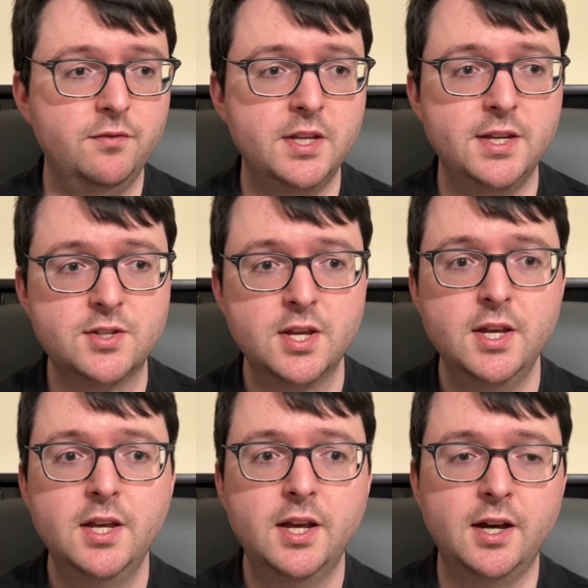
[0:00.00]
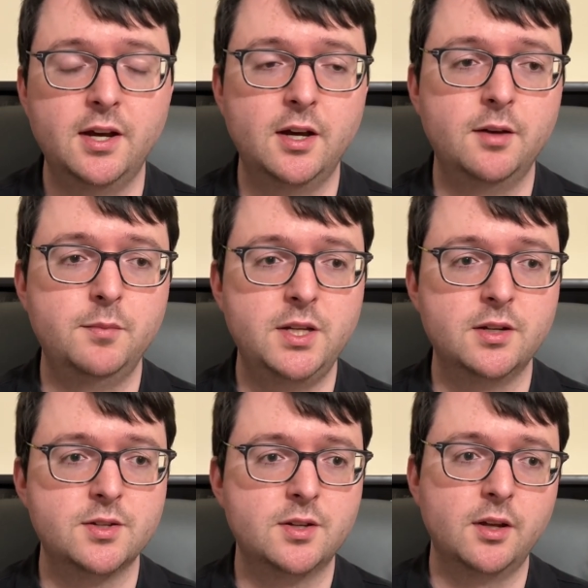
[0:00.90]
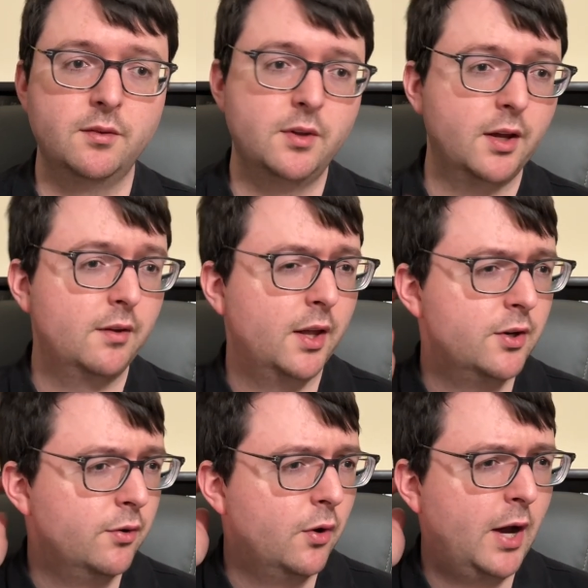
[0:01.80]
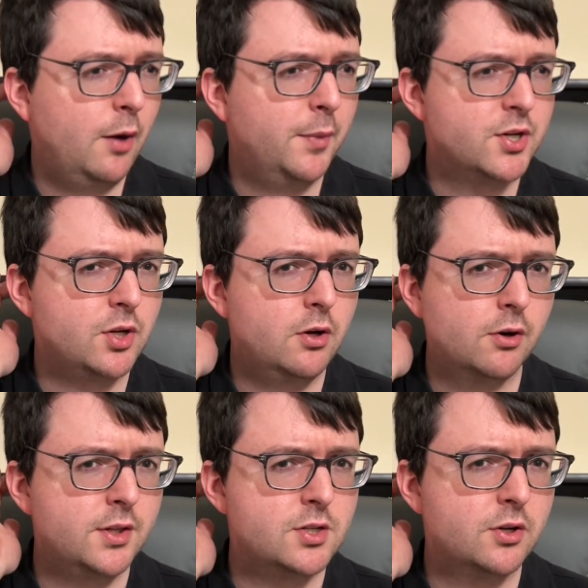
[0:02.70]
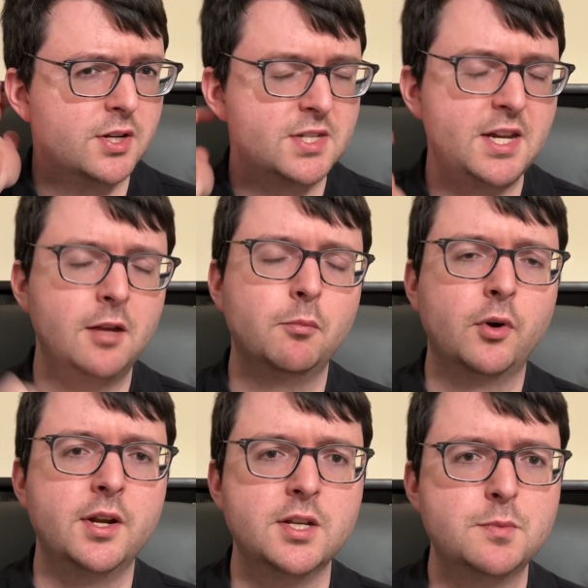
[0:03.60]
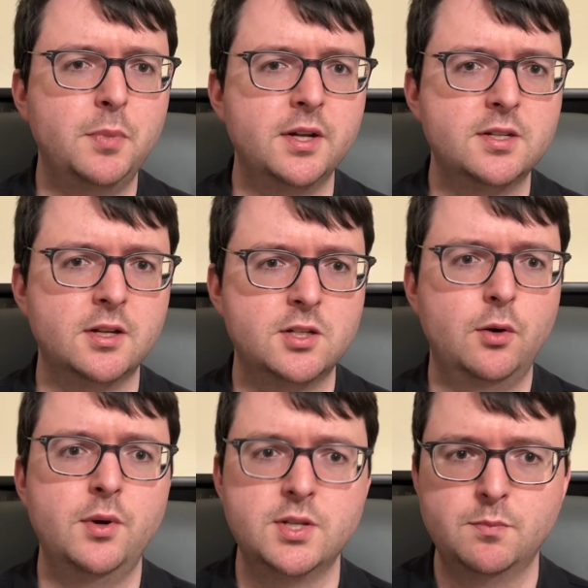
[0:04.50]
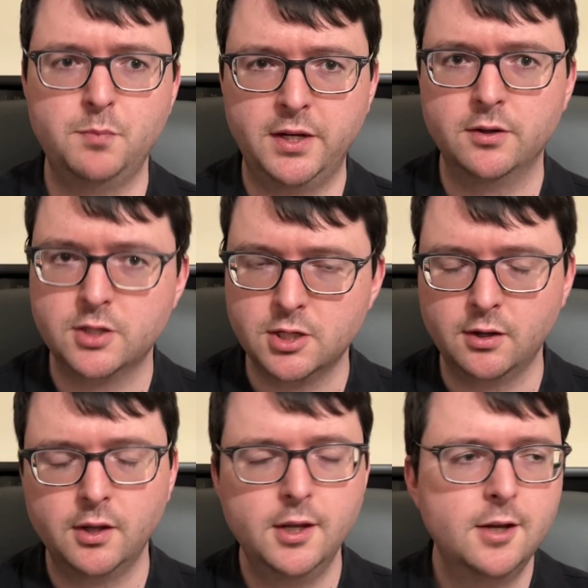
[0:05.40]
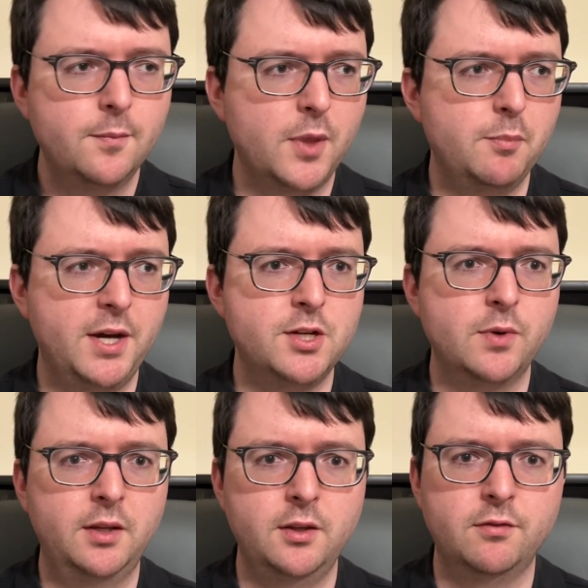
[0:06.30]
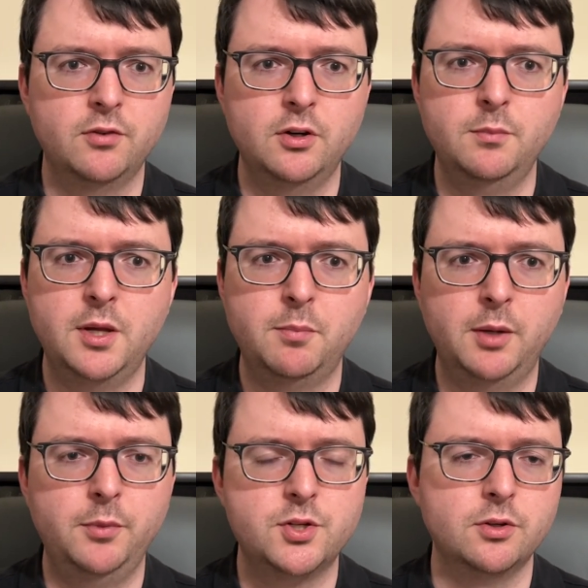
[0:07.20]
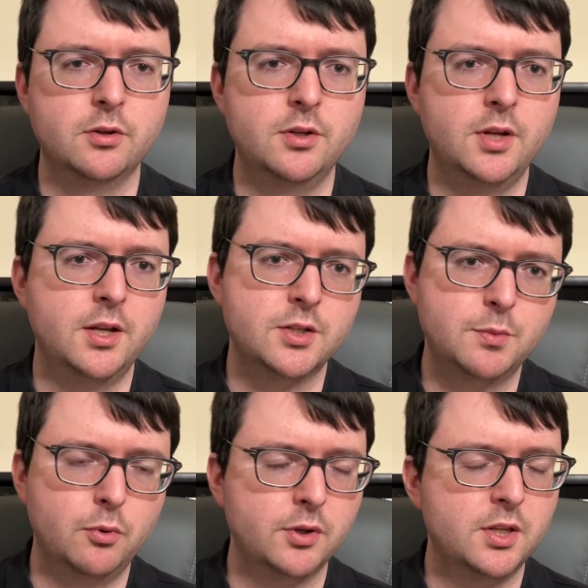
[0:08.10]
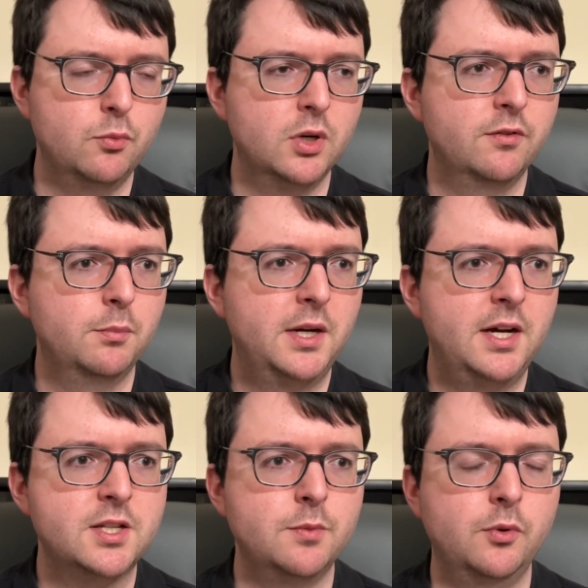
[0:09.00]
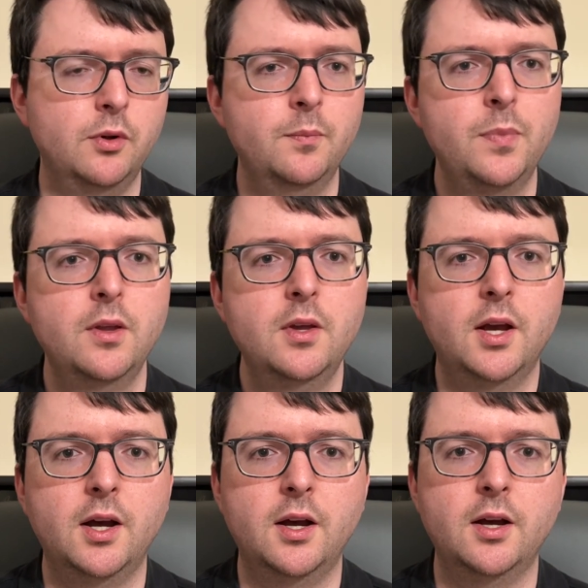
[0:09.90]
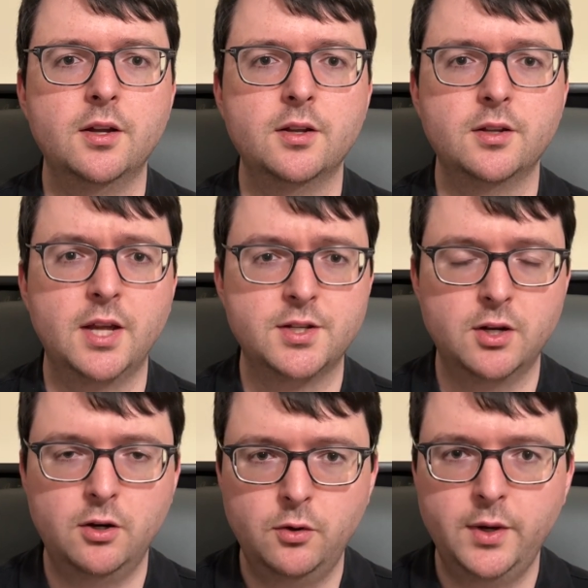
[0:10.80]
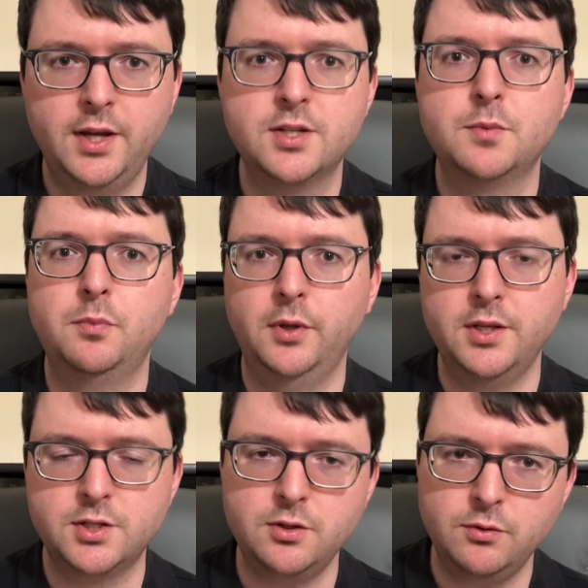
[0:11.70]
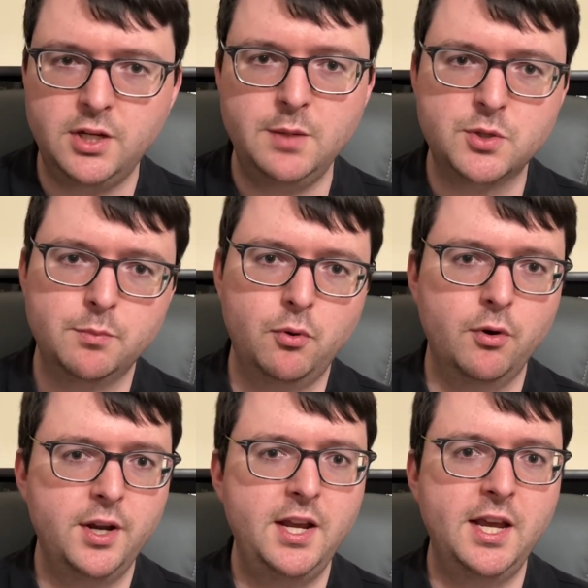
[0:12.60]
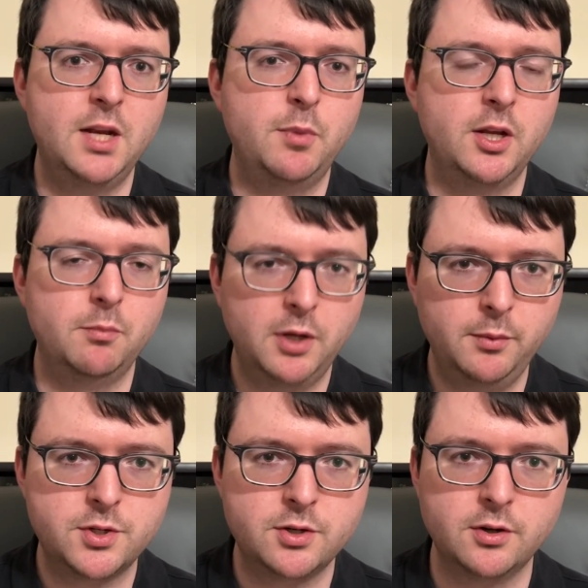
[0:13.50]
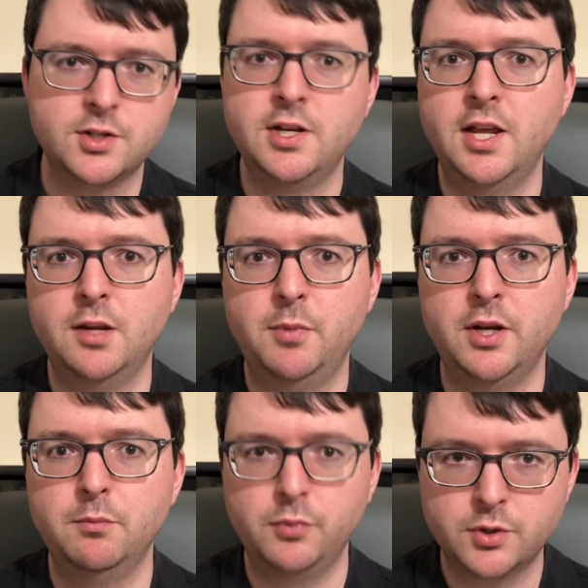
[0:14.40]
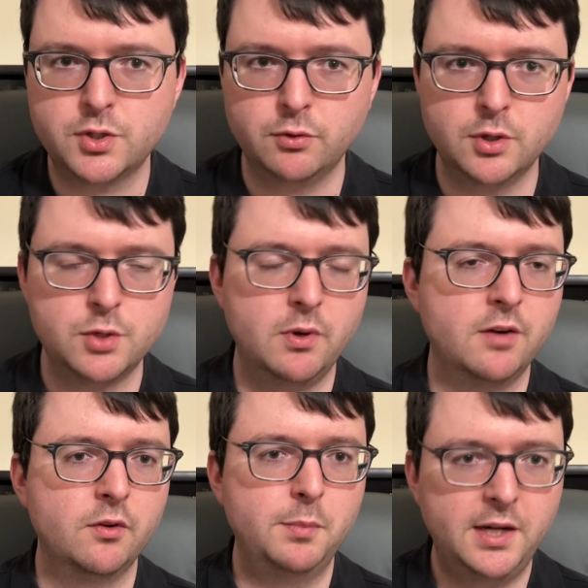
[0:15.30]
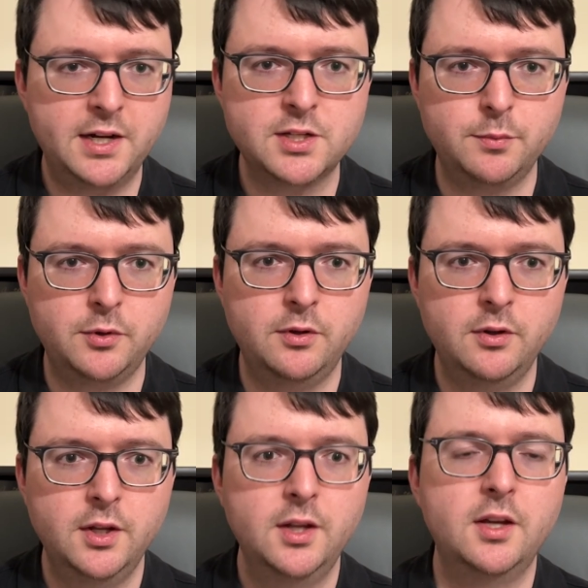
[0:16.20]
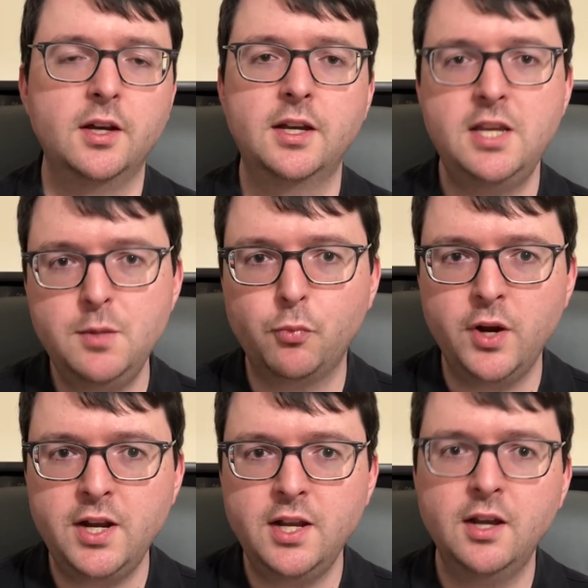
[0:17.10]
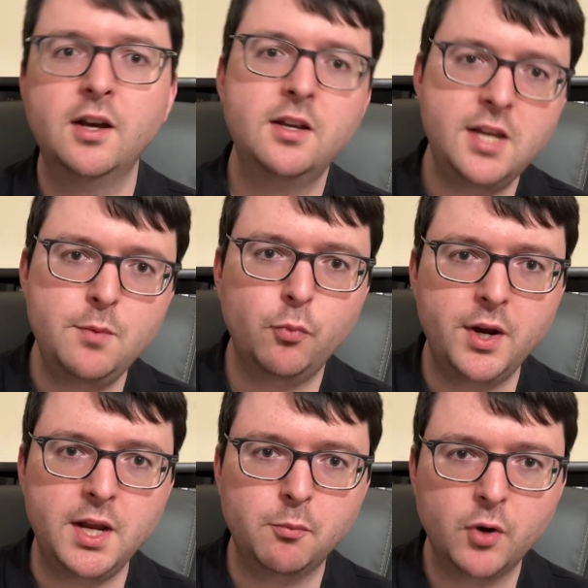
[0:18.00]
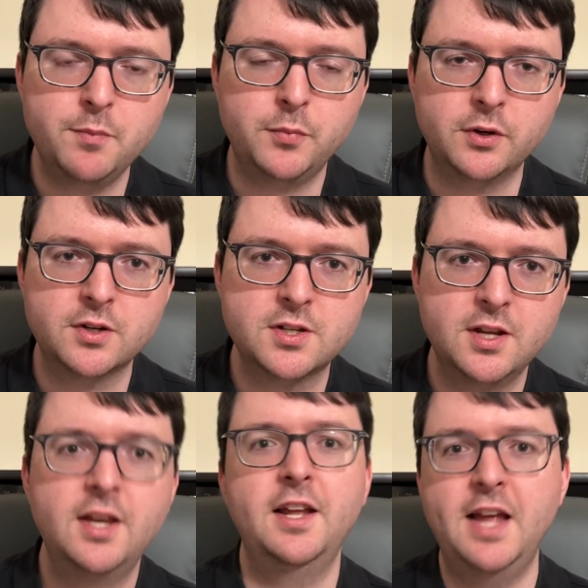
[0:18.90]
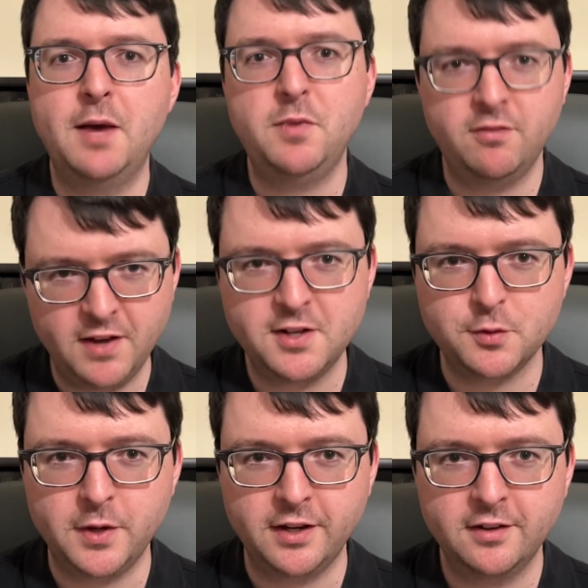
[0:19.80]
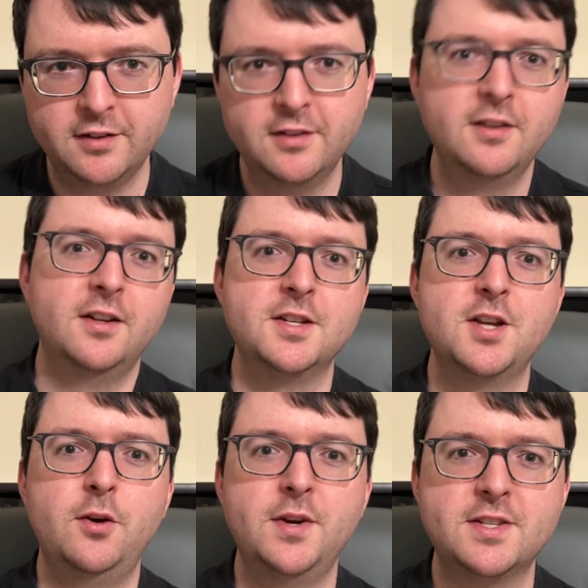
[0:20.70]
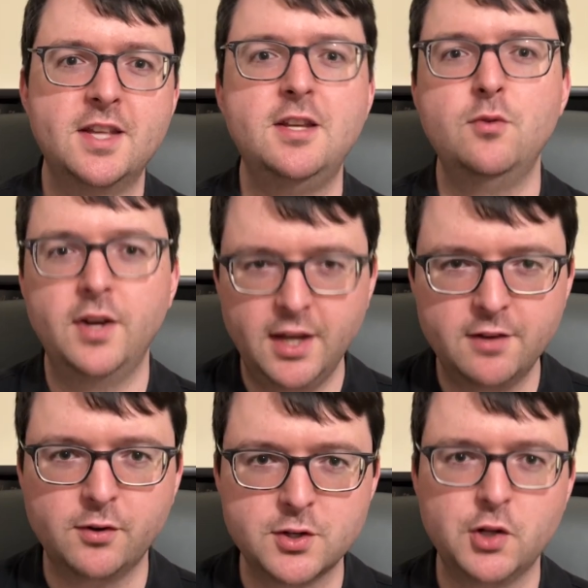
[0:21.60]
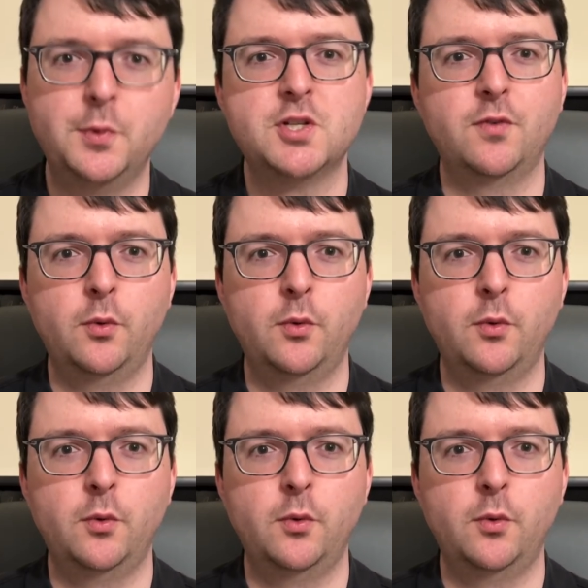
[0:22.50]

of these because I don't know how much longer these are going to stay in print, but it's always better to buy directly from a publisher and support them wherever possible. As always, please do keep supporting independent publishers and independent bookstores wherever possible. Keep reading print books, and happy phantoming. And as always, thank you ever so much for